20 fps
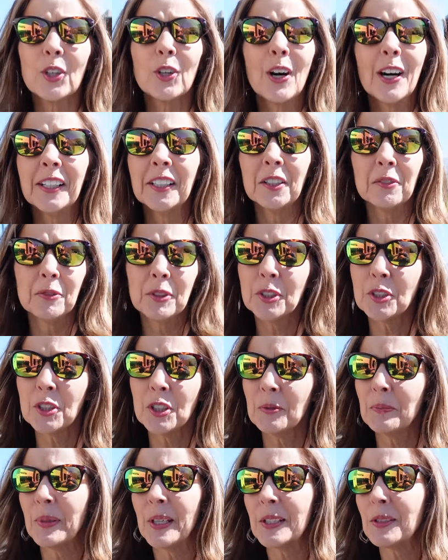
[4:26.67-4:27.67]
I don't want
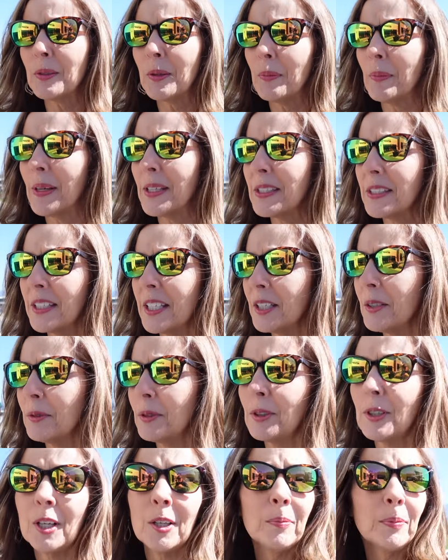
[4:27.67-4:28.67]
you to mess with my
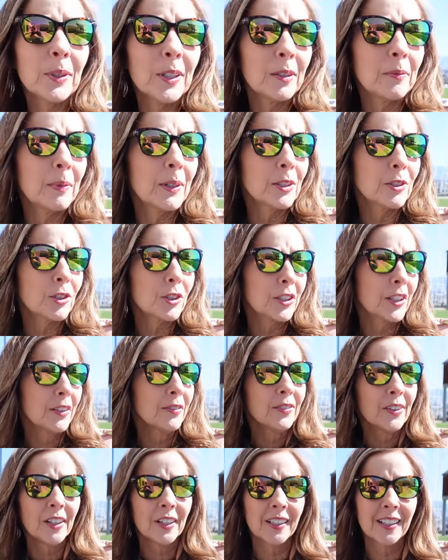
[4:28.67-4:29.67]
cinnamon roll. Put a bunch of
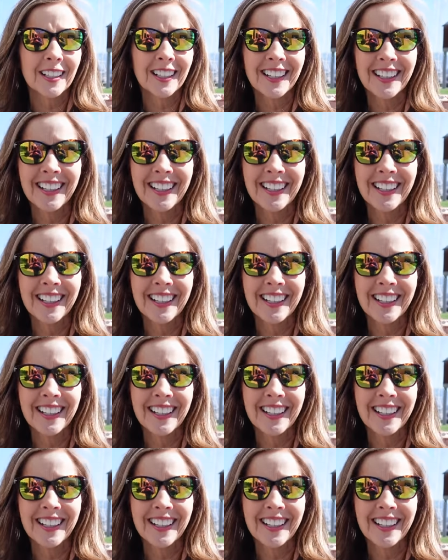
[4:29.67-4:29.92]
stuff on it.